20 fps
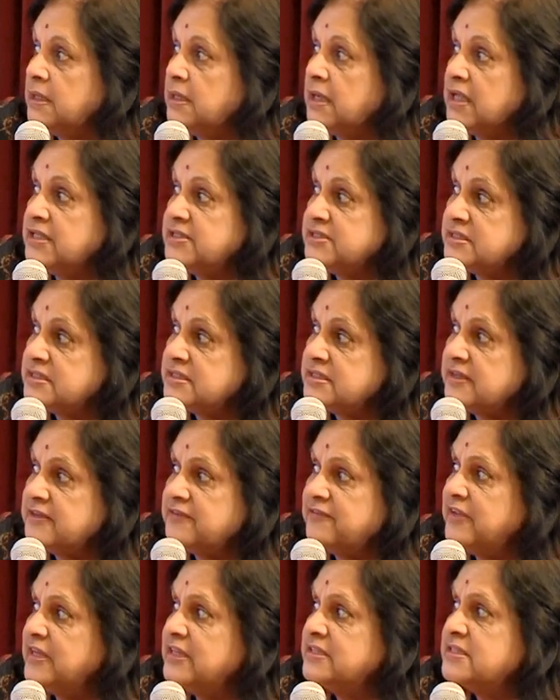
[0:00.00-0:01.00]
Culture
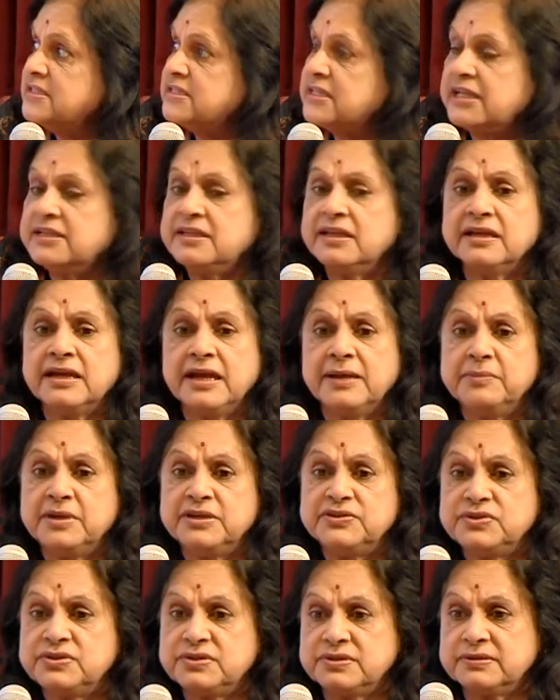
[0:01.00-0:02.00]
surveillance, I think I
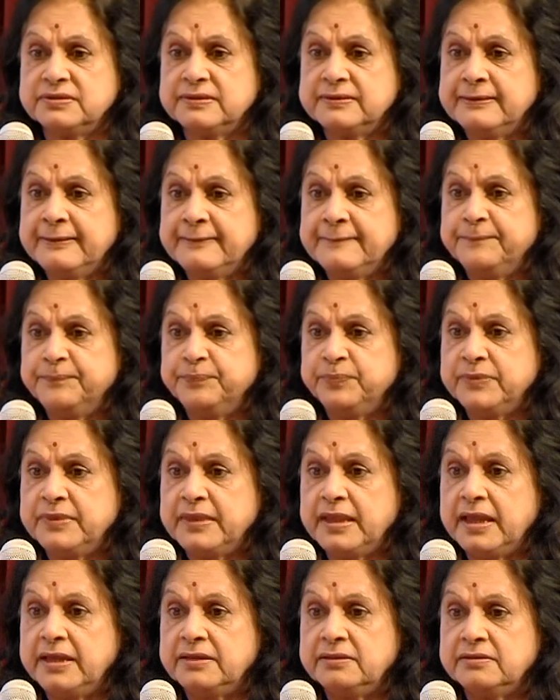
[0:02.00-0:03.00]
mentioned
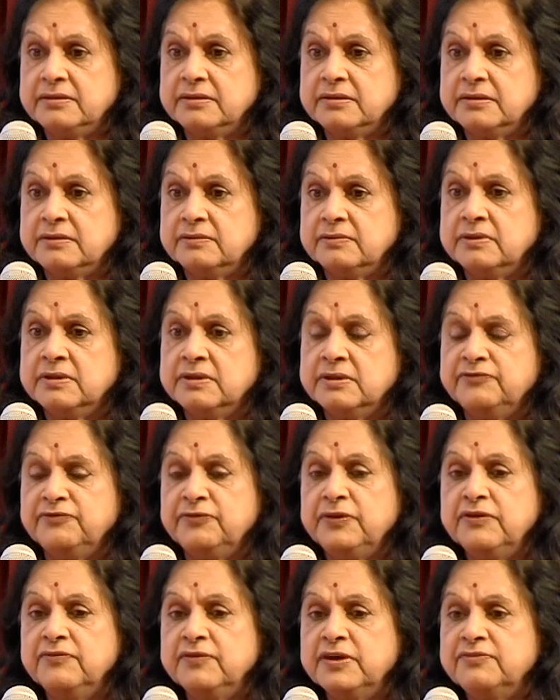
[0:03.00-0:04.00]
that
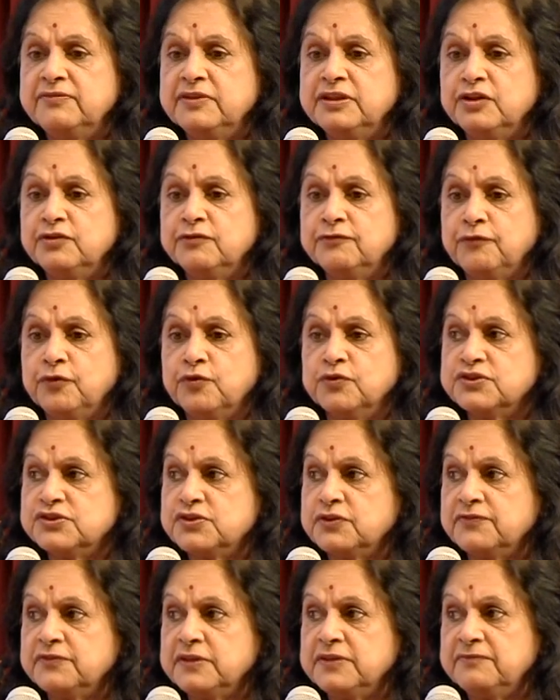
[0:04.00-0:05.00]
fever without
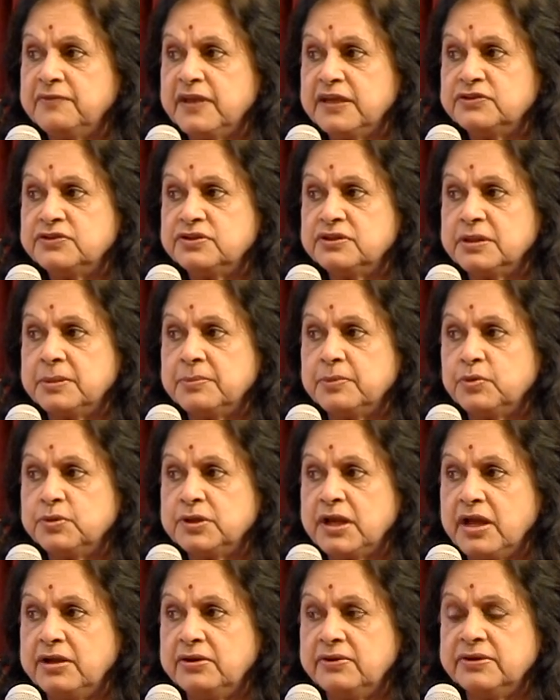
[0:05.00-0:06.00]
focus of infection
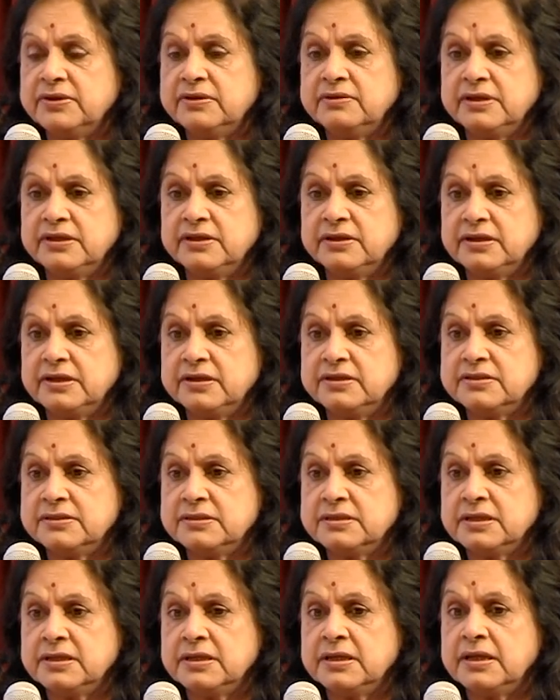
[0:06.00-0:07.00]
about 100 degrees.
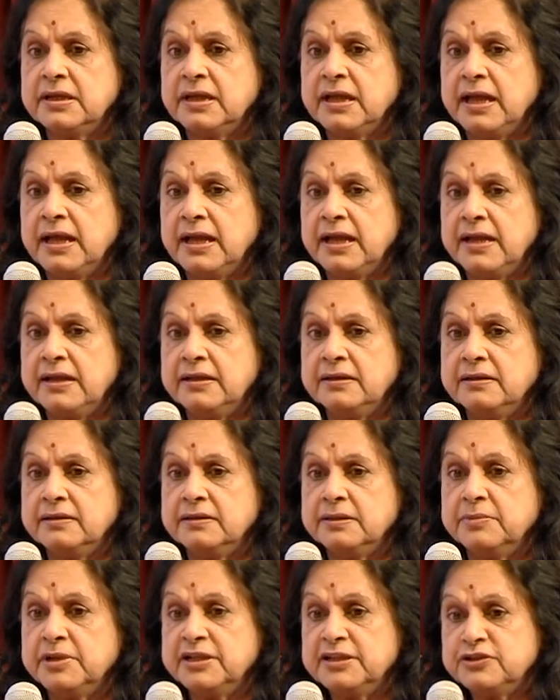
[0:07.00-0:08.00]
And
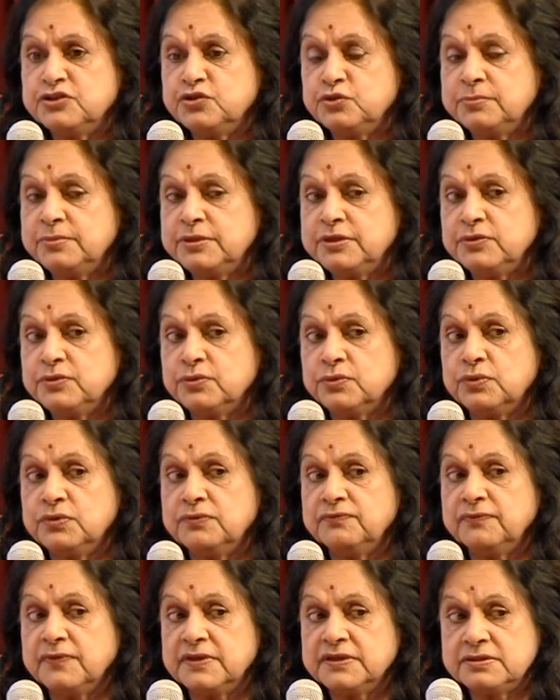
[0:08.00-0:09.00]
the mother should be told
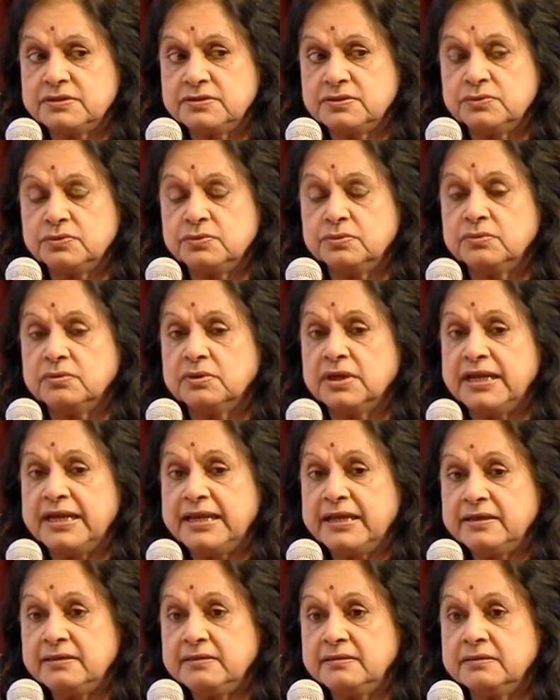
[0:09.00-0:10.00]
first to
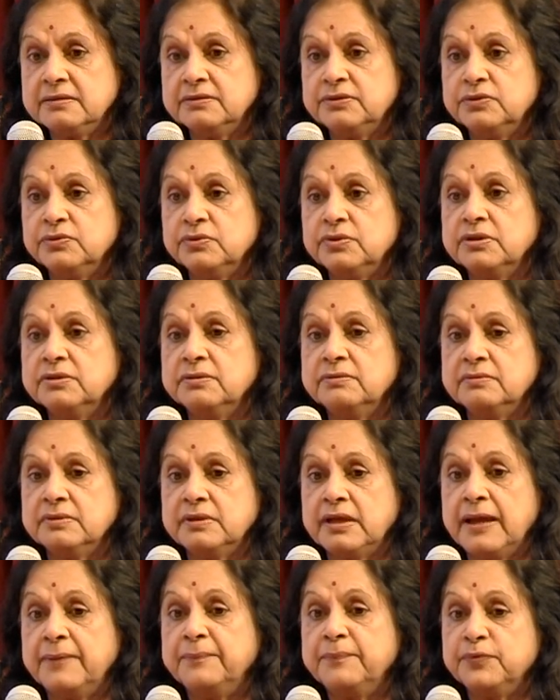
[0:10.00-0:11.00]
collect the urine
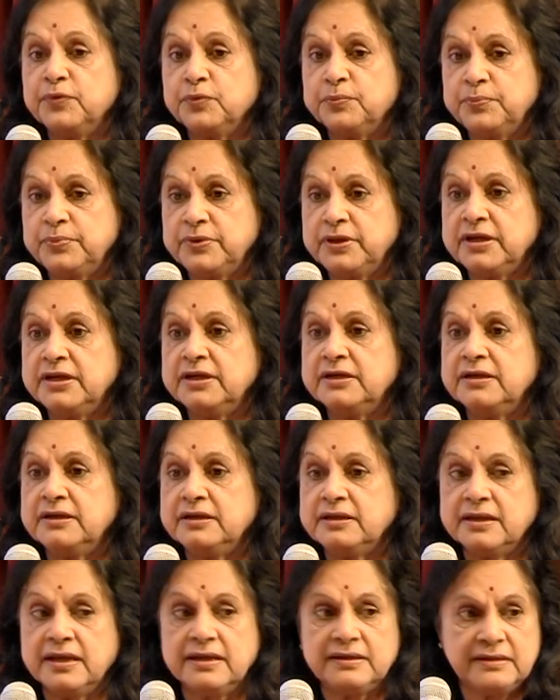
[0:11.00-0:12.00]

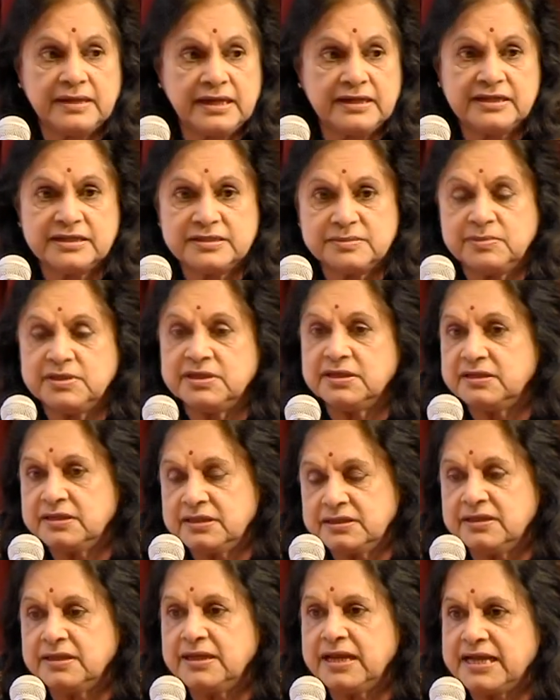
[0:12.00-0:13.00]
appropriately, and that has been done
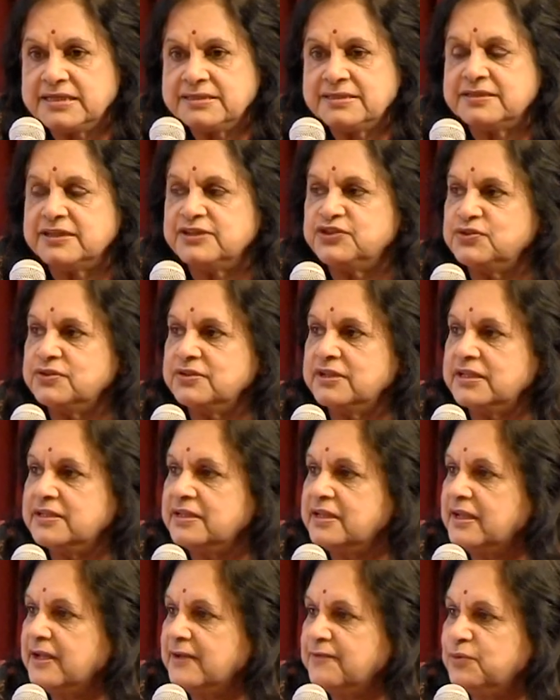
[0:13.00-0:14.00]
in the last session. I
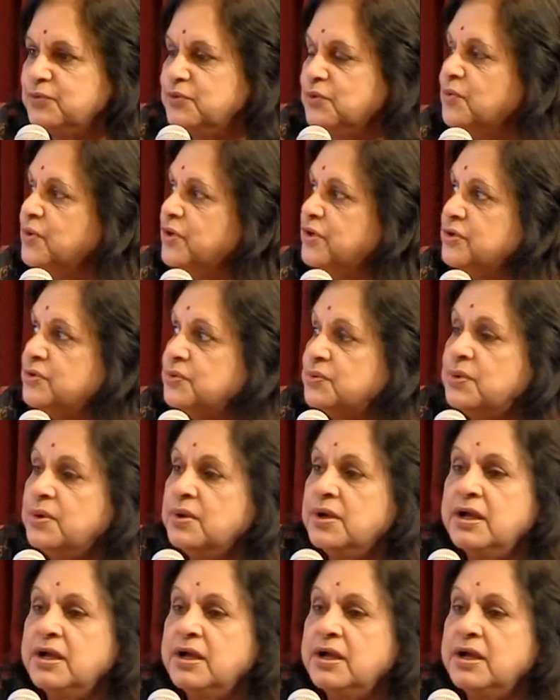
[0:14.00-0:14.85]
think I won't go into.